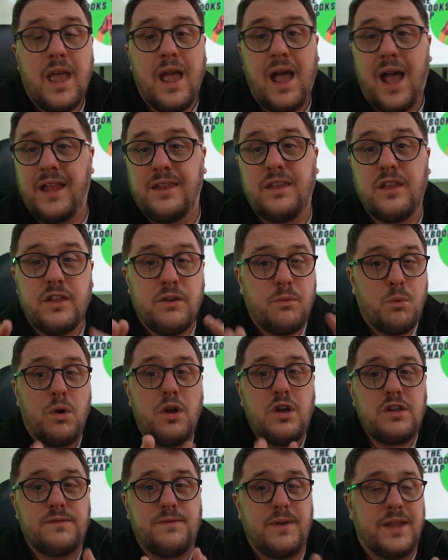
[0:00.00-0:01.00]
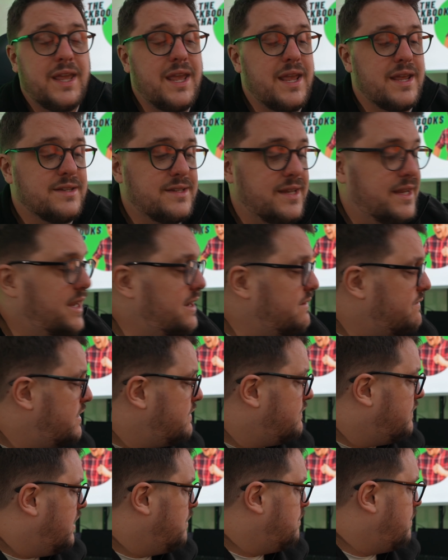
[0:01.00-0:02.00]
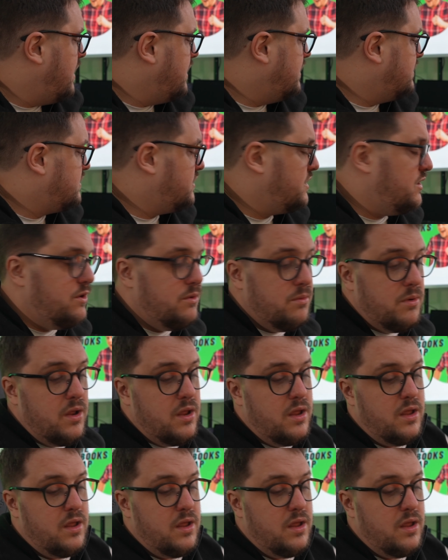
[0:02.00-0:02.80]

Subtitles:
And the worst thing is that even if I went to